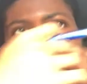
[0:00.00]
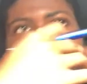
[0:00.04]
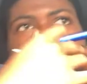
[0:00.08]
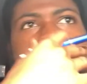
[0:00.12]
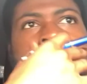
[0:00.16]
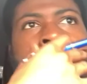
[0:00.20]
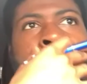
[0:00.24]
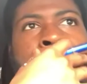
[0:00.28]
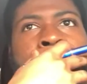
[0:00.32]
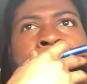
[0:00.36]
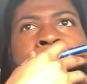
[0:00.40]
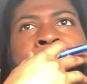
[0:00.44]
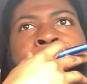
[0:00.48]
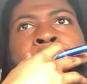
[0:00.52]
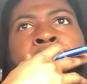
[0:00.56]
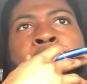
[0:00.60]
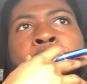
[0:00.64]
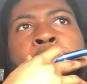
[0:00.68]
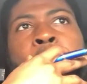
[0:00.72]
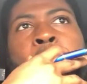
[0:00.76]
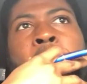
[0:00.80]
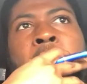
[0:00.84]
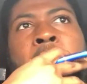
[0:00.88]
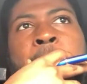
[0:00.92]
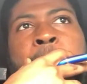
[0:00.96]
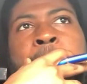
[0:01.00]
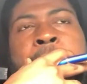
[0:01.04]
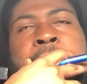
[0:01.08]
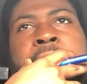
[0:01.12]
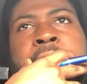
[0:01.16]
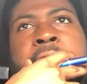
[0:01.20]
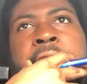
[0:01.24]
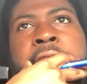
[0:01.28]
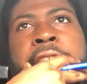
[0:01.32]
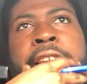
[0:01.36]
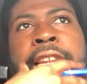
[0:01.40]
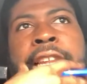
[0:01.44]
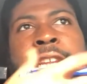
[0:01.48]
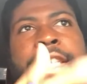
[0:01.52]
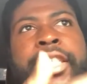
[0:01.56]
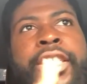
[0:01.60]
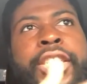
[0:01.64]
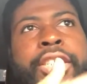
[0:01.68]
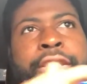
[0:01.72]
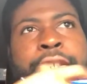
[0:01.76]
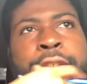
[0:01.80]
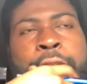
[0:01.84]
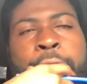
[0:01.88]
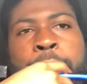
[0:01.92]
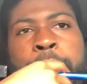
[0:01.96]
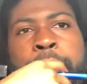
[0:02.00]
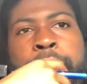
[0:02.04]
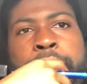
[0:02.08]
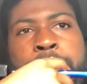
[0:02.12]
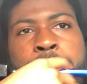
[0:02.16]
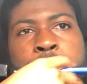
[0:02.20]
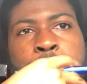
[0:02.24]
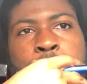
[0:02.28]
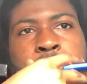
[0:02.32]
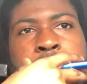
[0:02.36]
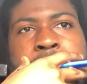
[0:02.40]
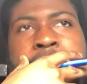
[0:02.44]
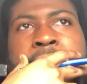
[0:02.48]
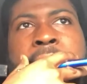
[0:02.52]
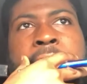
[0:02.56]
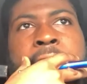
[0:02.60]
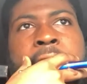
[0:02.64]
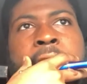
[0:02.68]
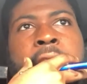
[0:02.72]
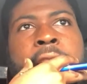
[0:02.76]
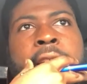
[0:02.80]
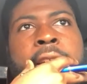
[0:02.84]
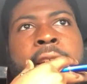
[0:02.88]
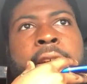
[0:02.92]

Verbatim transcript: was um why was uh, Elisha so so sad?